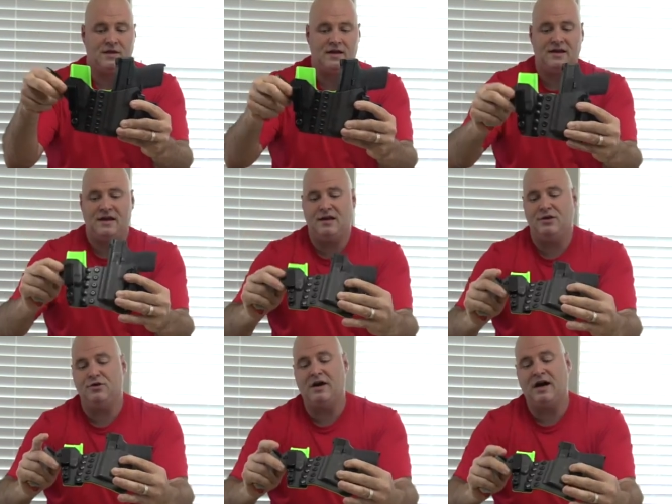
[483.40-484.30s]
And again,
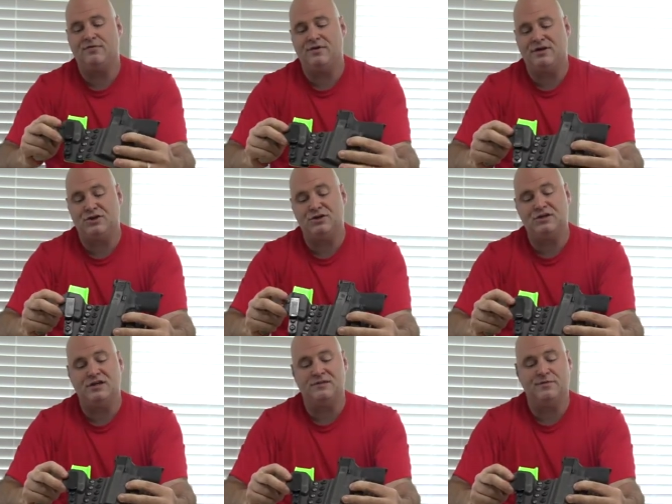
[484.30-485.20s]
you do have retention
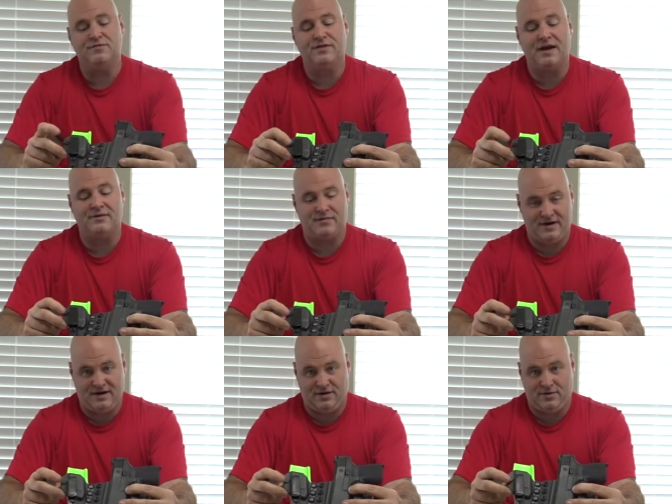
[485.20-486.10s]
adjustment for that
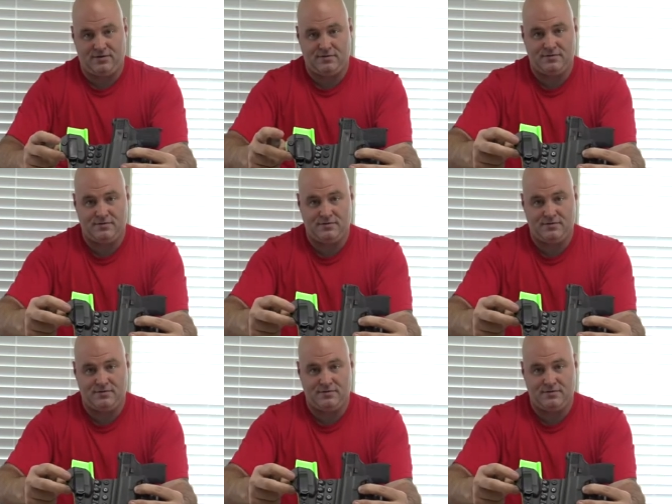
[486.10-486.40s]
right here.